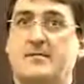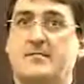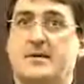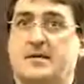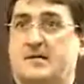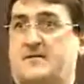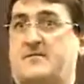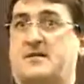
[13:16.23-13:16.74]

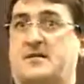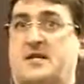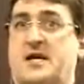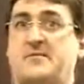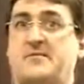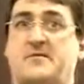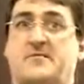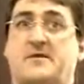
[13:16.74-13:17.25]
because, for
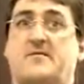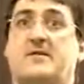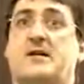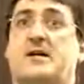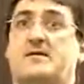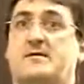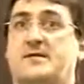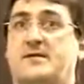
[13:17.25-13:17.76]
example, for every
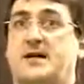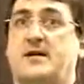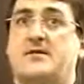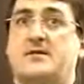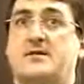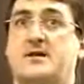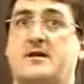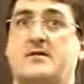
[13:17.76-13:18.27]

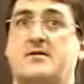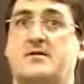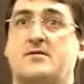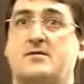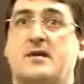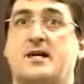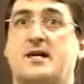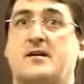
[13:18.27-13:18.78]
$100,000
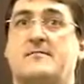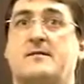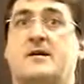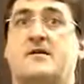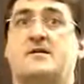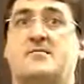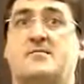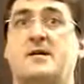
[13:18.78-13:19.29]
you take out of an
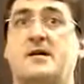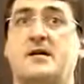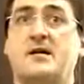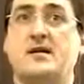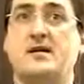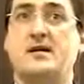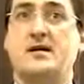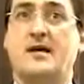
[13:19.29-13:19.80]

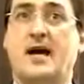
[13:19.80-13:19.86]
RSP,